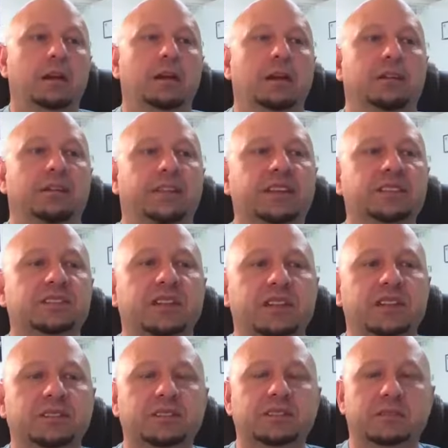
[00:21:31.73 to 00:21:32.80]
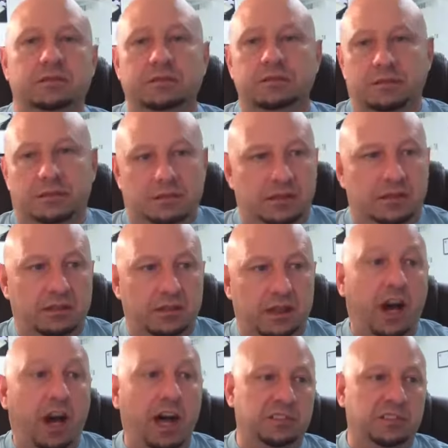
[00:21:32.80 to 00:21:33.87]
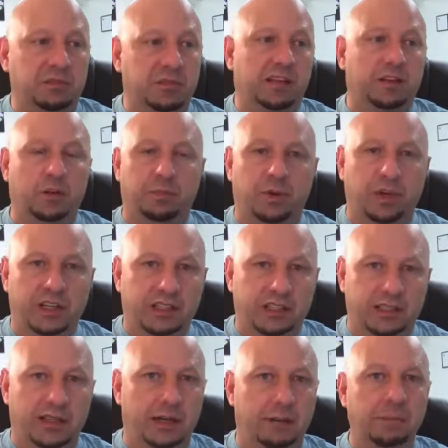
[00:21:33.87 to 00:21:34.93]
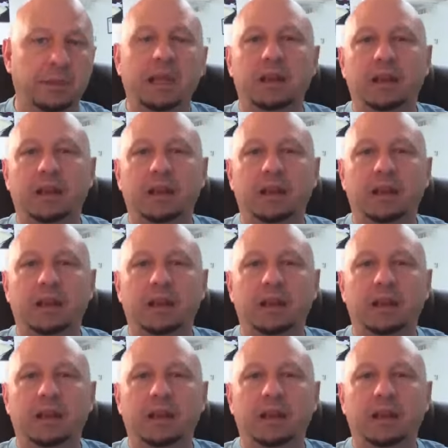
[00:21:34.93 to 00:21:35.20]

this is awesome that you're bringing it up.